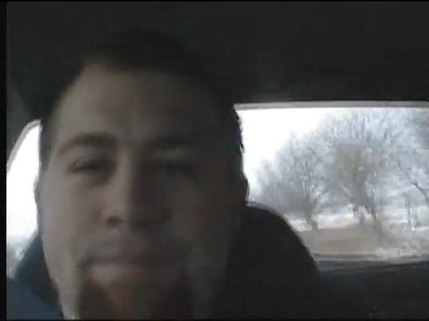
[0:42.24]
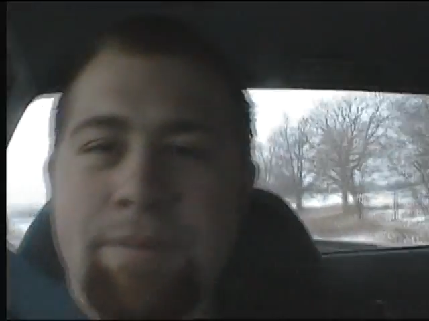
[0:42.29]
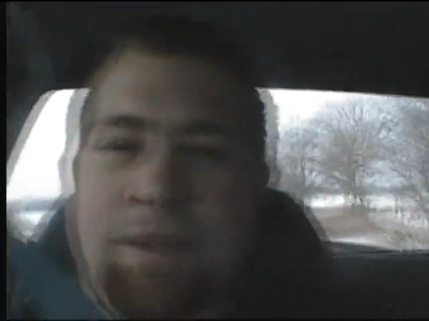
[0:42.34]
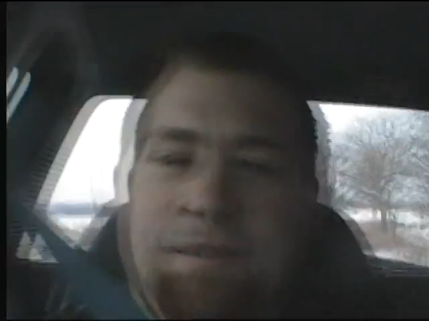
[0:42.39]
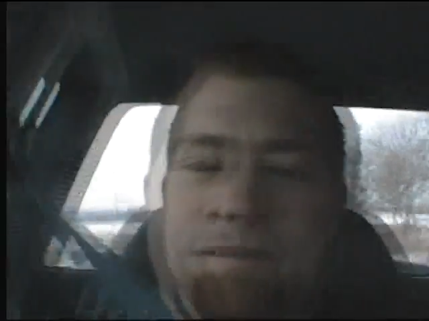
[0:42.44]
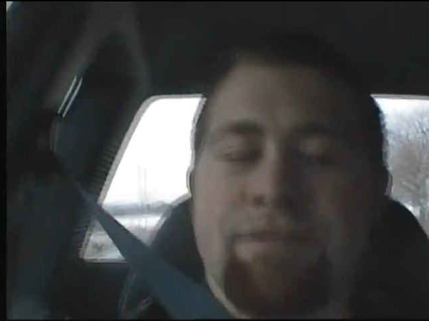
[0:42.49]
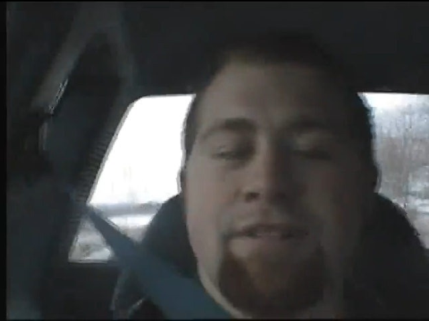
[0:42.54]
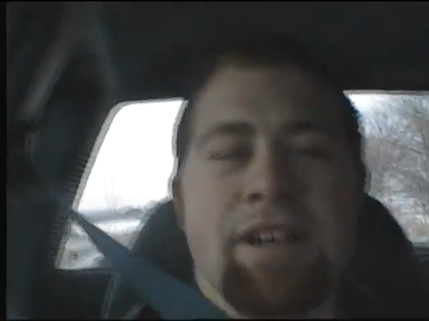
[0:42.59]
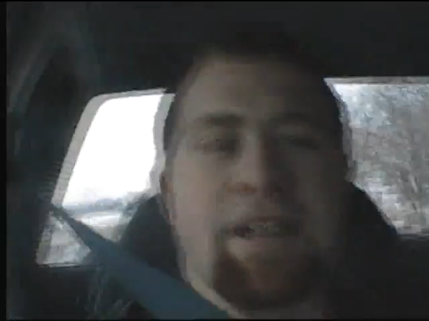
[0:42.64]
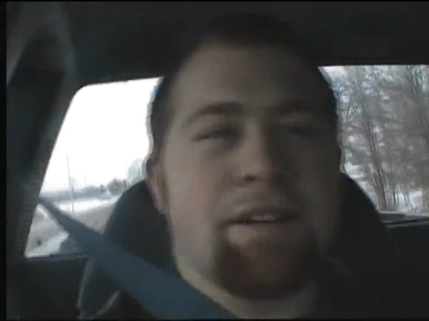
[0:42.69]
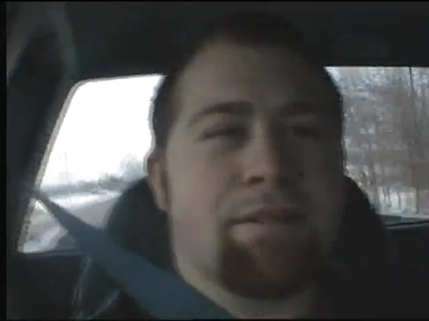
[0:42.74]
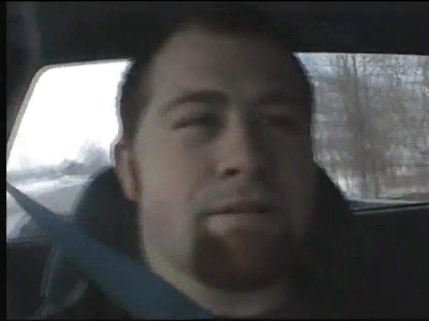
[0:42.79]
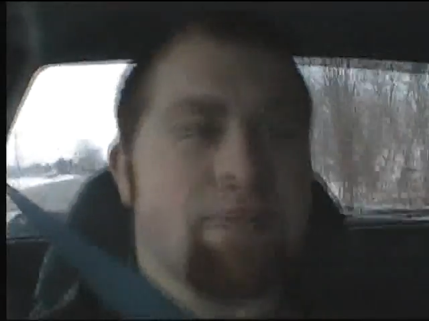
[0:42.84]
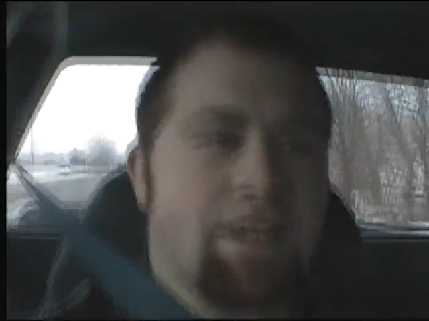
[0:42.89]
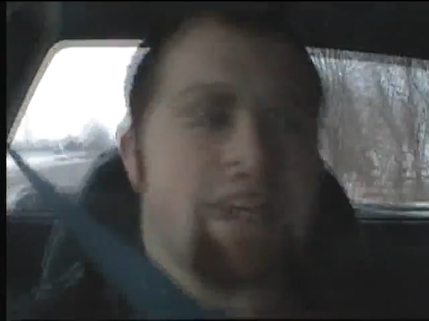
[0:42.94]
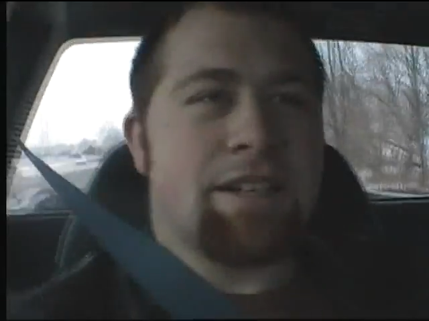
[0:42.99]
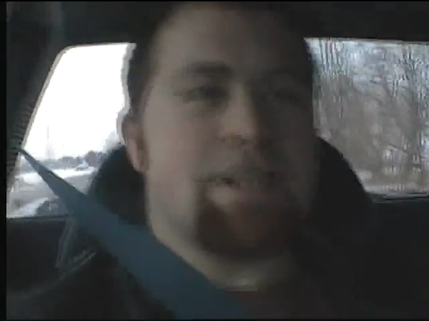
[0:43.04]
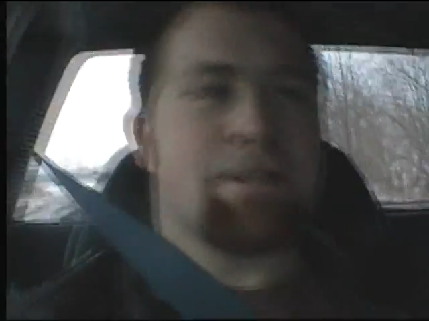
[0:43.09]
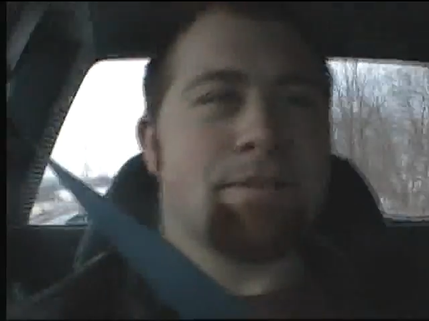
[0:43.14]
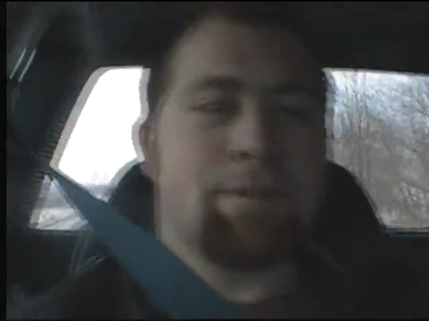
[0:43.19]
me and Frank,
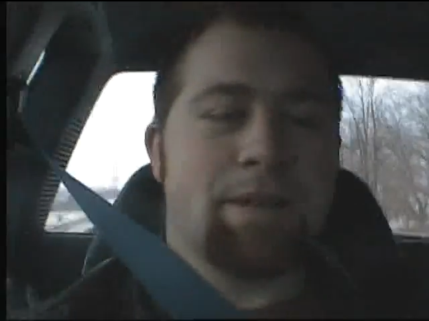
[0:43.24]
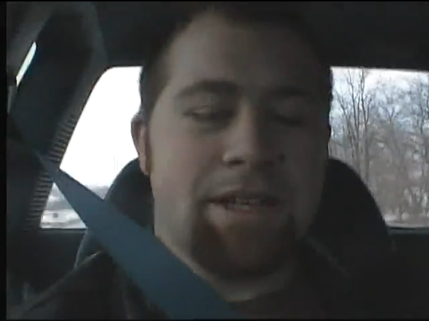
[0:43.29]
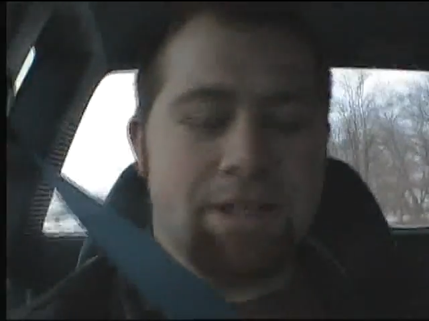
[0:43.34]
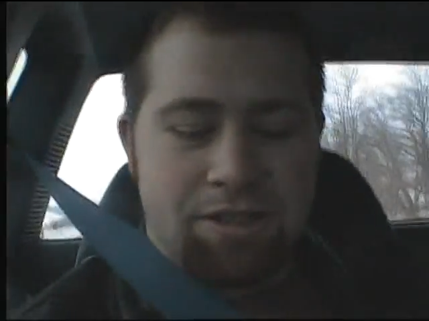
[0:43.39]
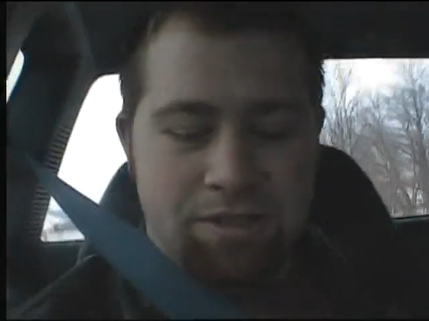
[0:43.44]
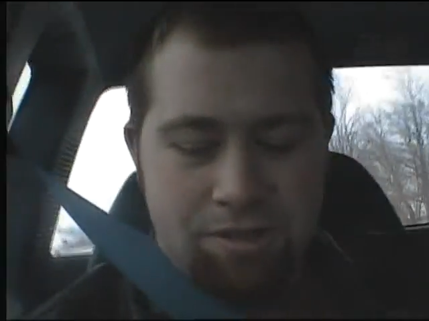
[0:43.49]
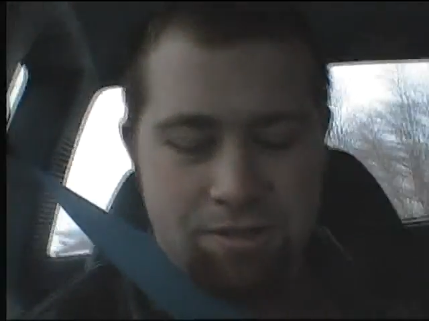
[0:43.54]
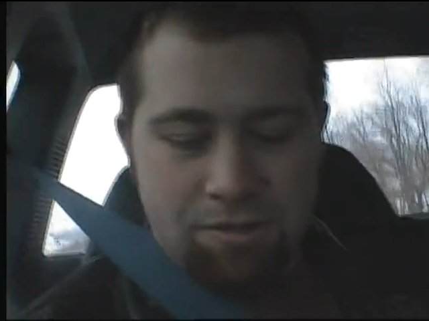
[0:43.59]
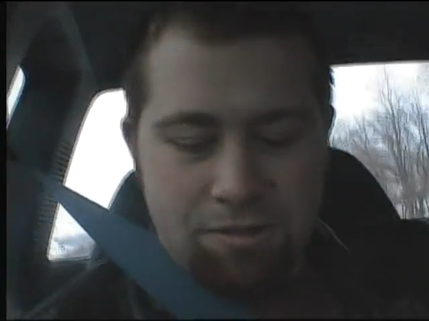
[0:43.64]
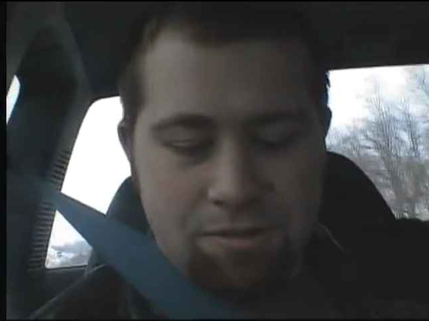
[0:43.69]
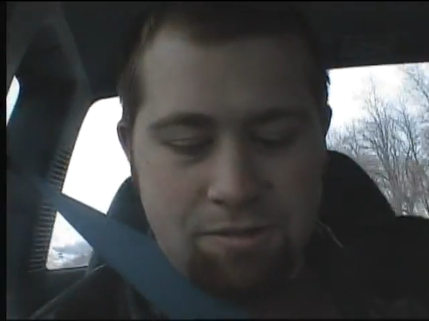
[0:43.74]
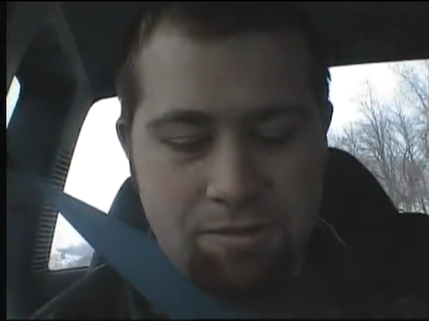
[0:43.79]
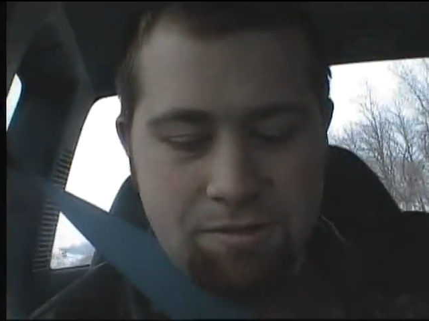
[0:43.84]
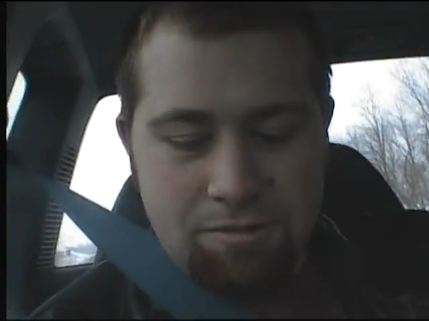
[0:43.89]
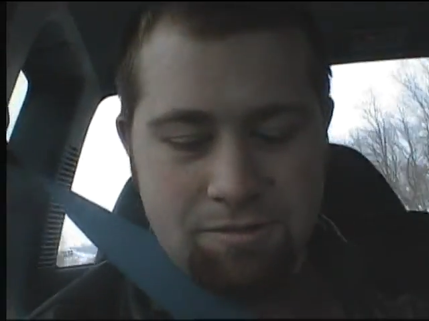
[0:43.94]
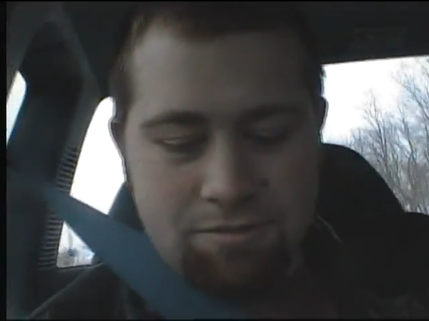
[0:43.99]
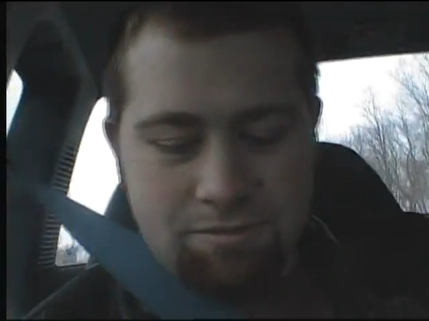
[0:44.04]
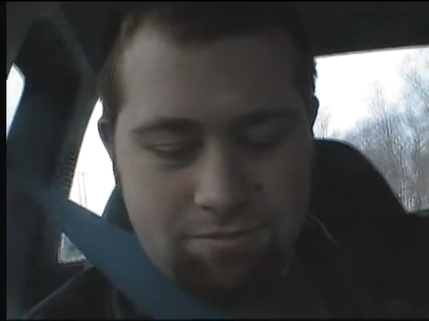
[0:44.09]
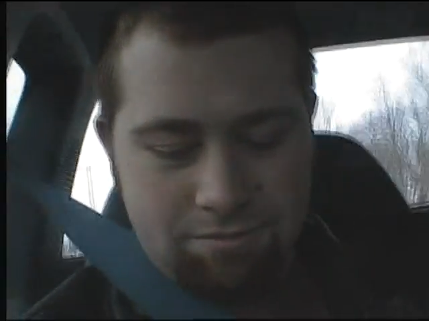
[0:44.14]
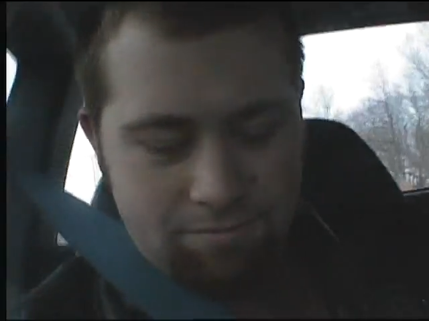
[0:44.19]
we're on our way to